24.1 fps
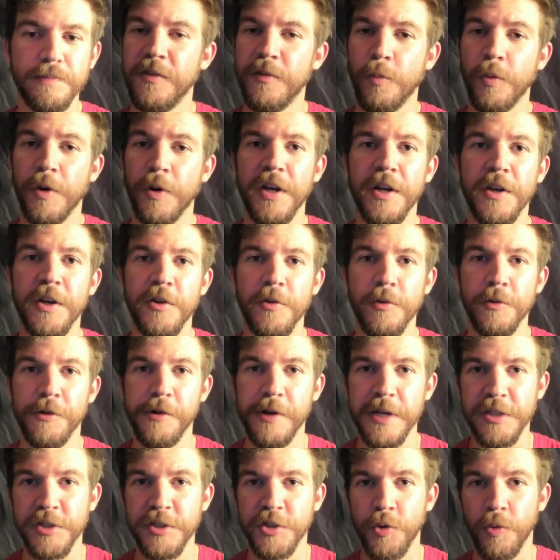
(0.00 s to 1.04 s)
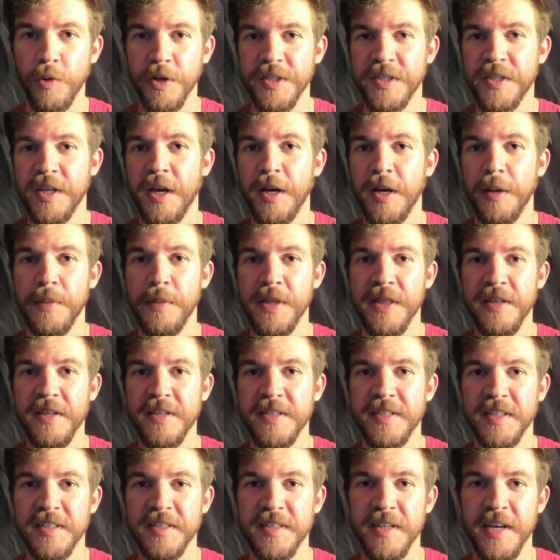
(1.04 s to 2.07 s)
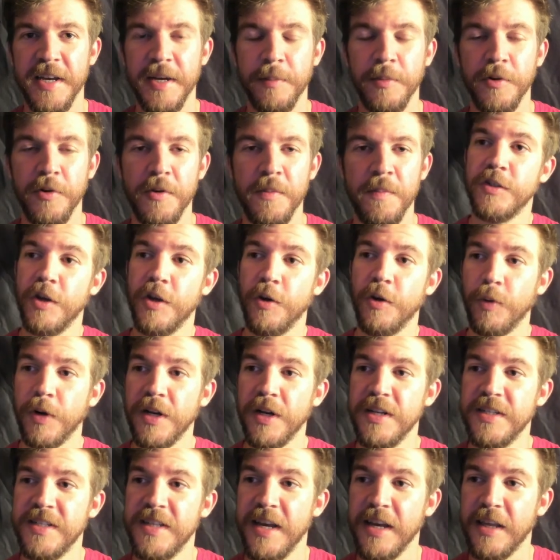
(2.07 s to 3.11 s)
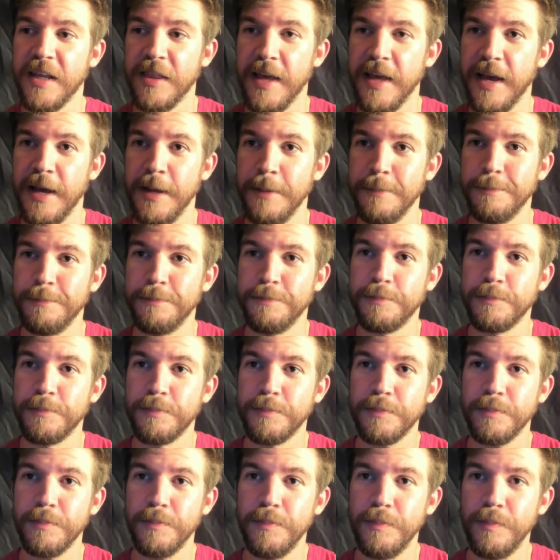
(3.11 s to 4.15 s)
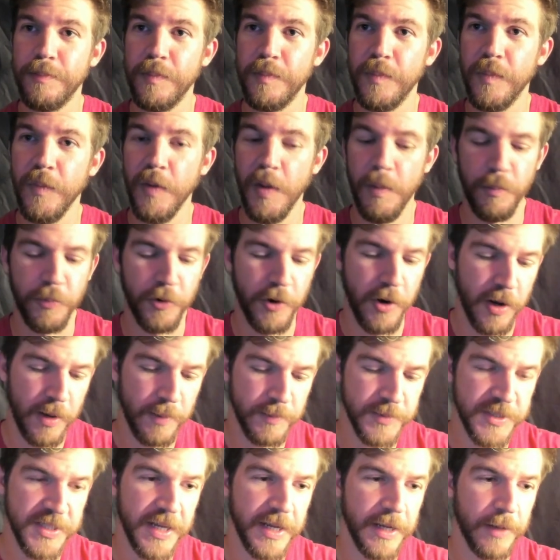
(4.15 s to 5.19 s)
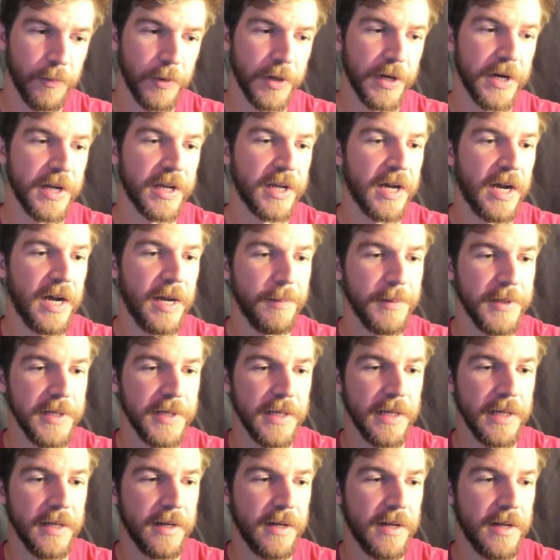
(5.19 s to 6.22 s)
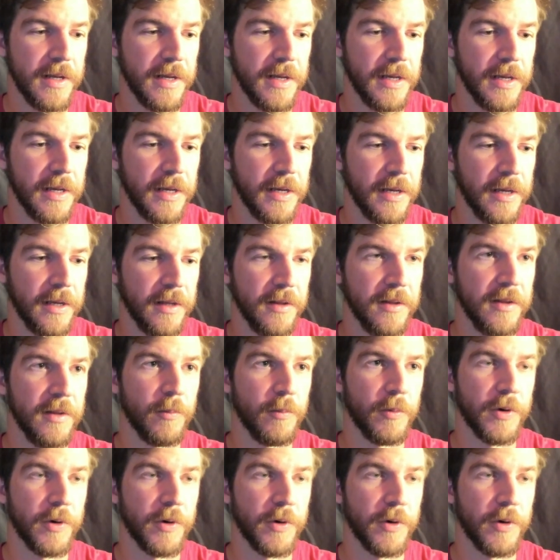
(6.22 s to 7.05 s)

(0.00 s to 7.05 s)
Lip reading: We're going to do Green Choice Hub in this example. So we're going to take that prompt and we're going to copy it, and then we're